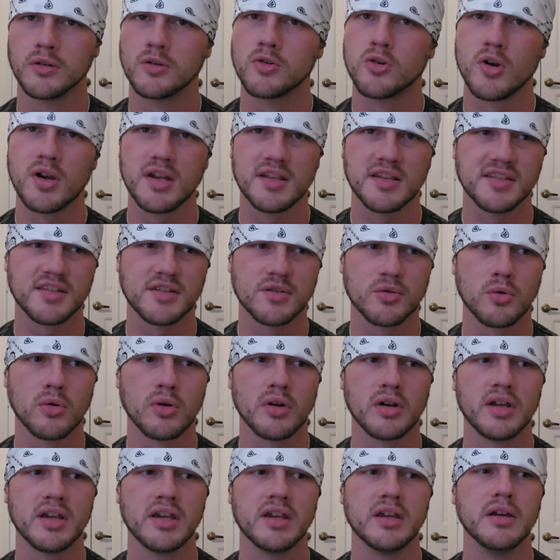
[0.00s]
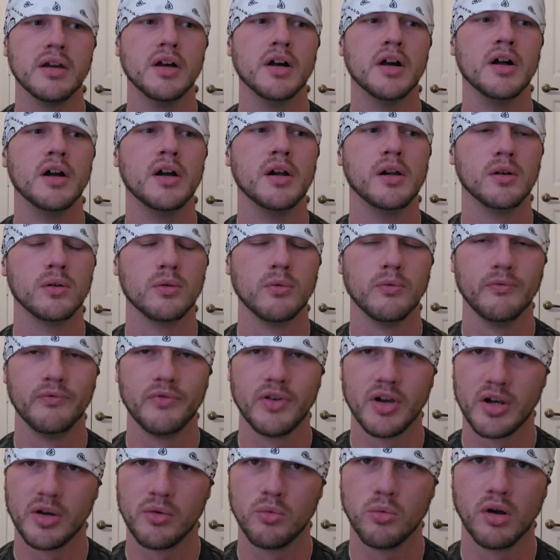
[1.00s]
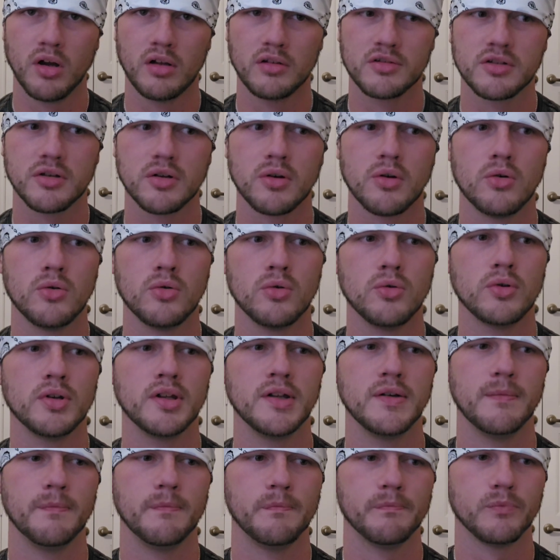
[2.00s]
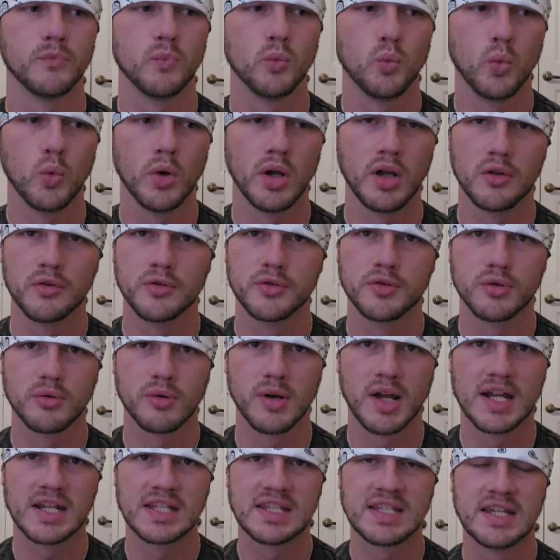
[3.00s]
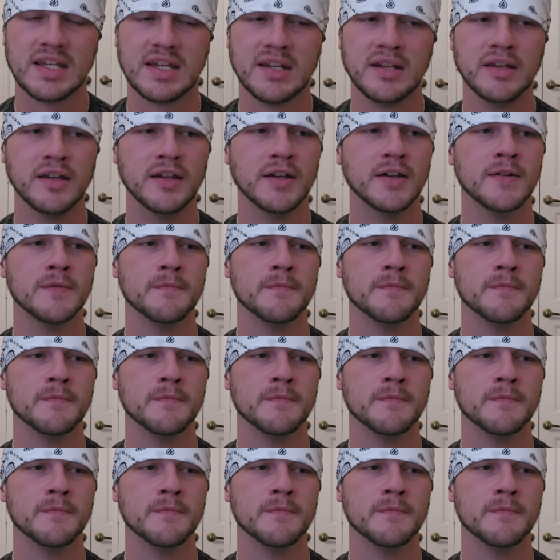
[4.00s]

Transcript: Great story, very well told, well directed,